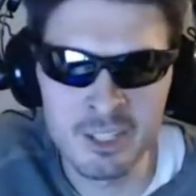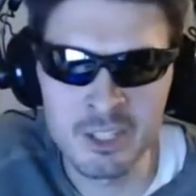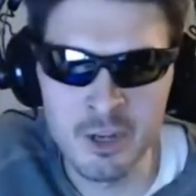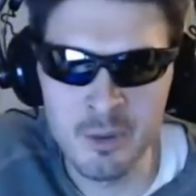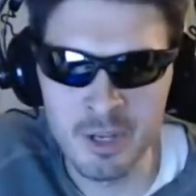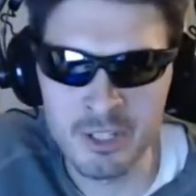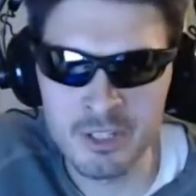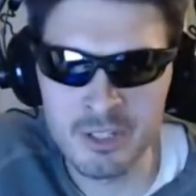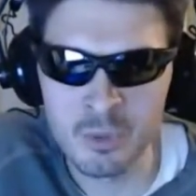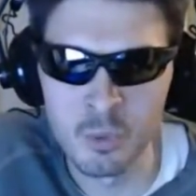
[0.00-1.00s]
so
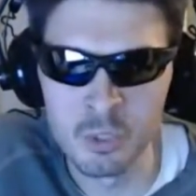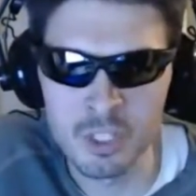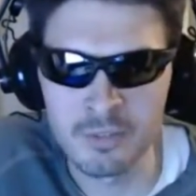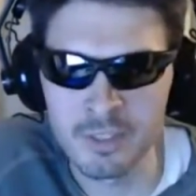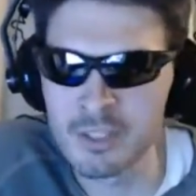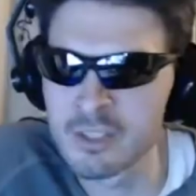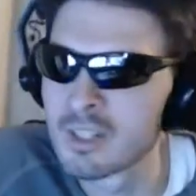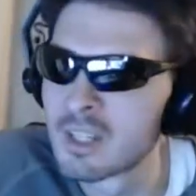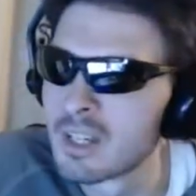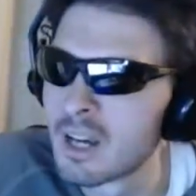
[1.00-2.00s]
much cool stuff. There's,
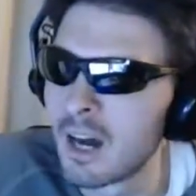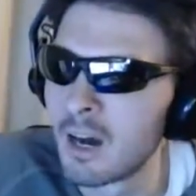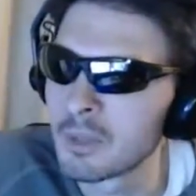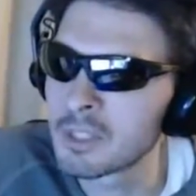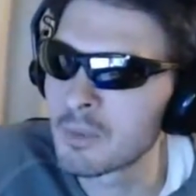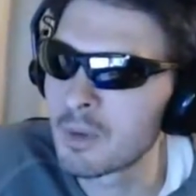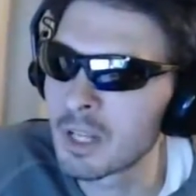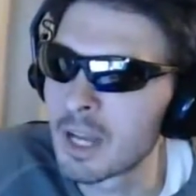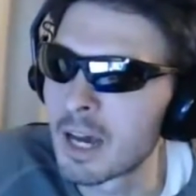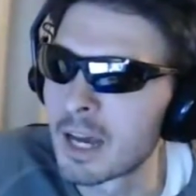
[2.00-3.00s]
what's the one
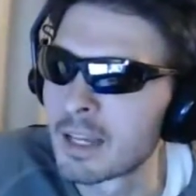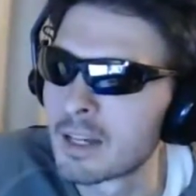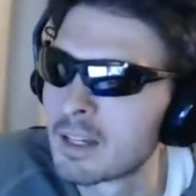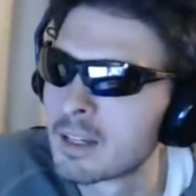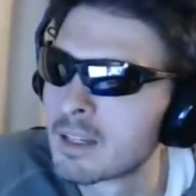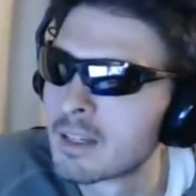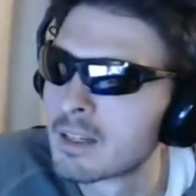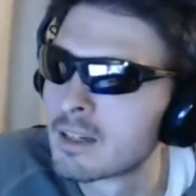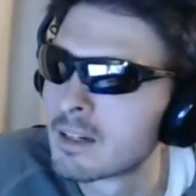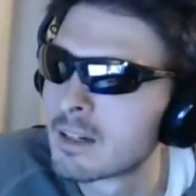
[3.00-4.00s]
guy?
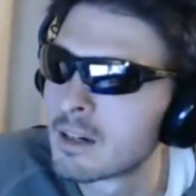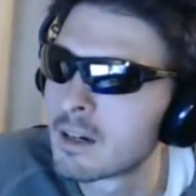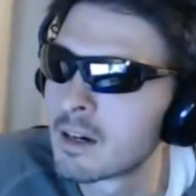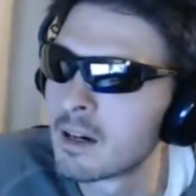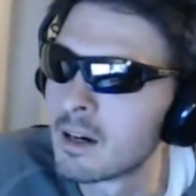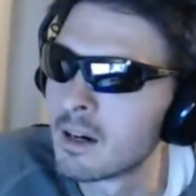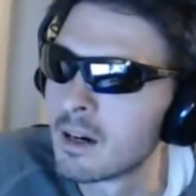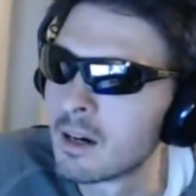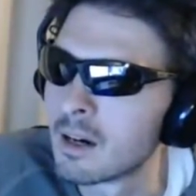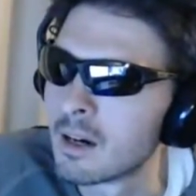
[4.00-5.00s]

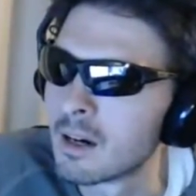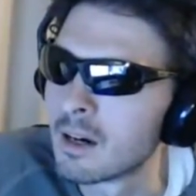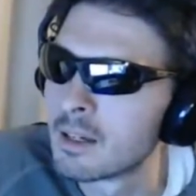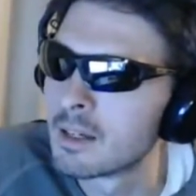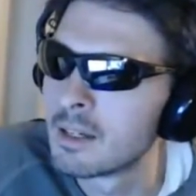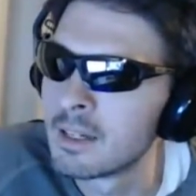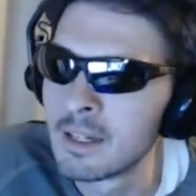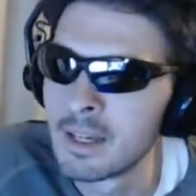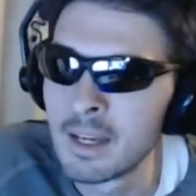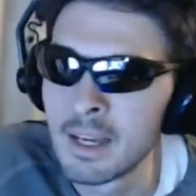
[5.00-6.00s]
Heiki
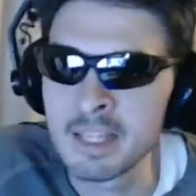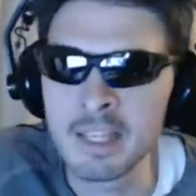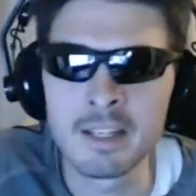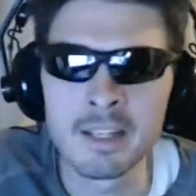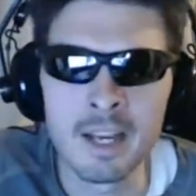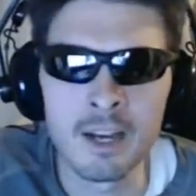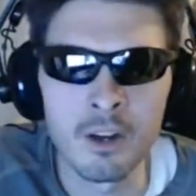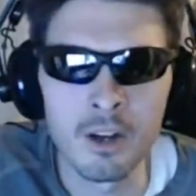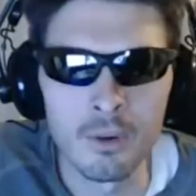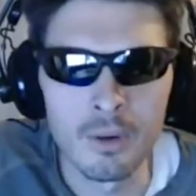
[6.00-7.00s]

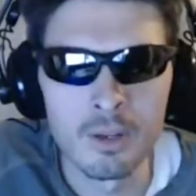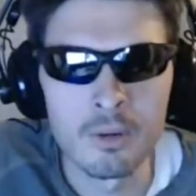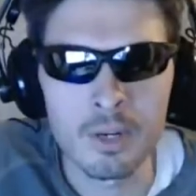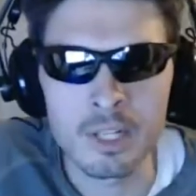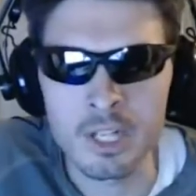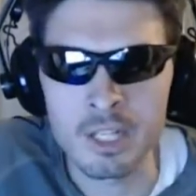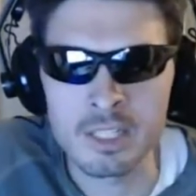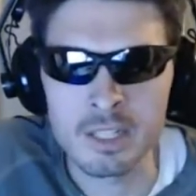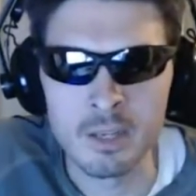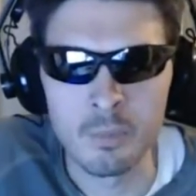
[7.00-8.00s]
Kagero, where he tries
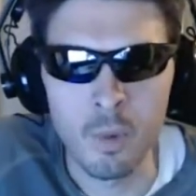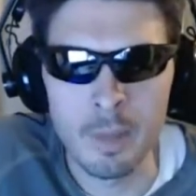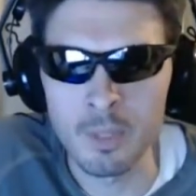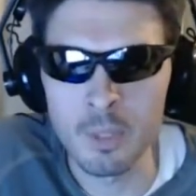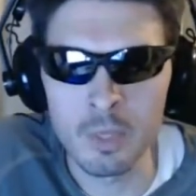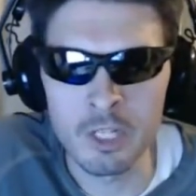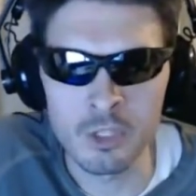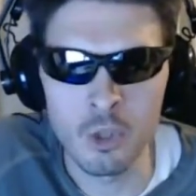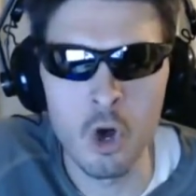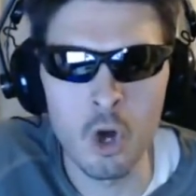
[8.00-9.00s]
to whip you with his
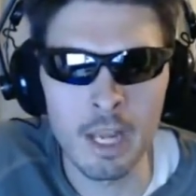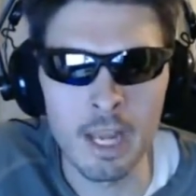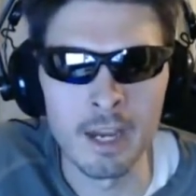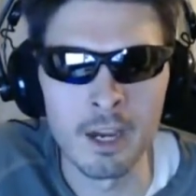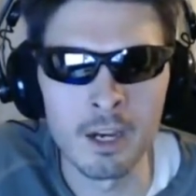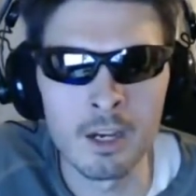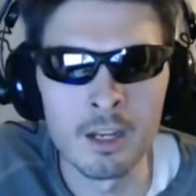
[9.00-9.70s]
long hair.